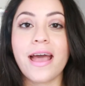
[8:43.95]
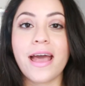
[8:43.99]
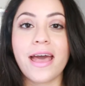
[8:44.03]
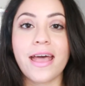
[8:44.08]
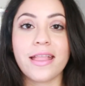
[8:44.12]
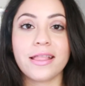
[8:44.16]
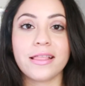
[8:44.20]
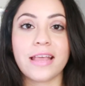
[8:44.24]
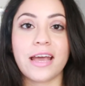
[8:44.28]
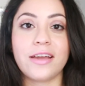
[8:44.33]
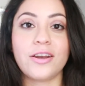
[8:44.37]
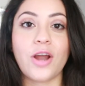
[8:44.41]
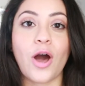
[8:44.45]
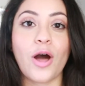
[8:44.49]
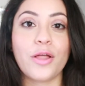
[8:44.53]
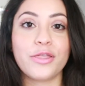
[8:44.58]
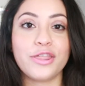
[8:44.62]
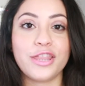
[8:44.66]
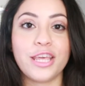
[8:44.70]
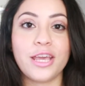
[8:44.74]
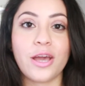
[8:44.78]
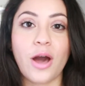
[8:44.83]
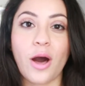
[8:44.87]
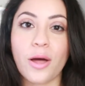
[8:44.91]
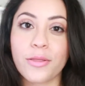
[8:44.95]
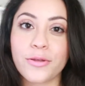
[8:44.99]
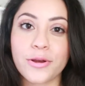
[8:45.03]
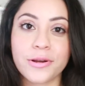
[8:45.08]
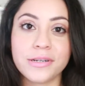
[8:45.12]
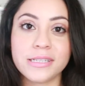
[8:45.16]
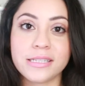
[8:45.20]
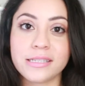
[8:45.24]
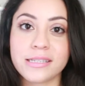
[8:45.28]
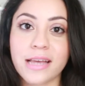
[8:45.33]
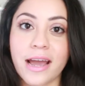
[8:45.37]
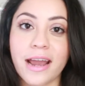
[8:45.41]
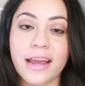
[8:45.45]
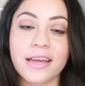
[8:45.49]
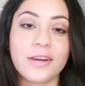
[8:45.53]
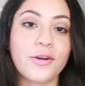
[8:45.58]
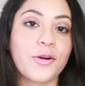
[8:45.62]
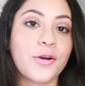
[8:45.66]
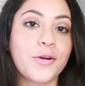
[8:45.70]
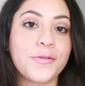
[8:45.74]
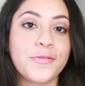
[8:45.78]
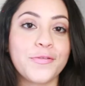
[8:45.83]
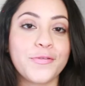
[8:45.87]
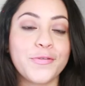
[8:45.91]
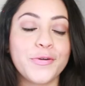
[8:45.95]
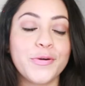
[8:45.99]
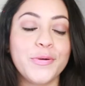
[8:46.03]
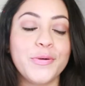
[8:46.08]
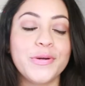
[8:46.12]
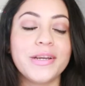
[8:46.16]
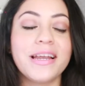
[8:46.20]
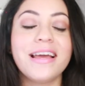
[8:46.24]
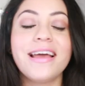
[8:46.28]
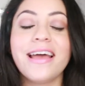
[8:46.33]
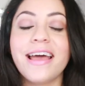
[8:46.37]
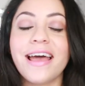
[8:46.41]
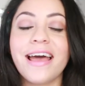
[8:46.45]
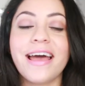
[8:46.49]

and then on the other side her food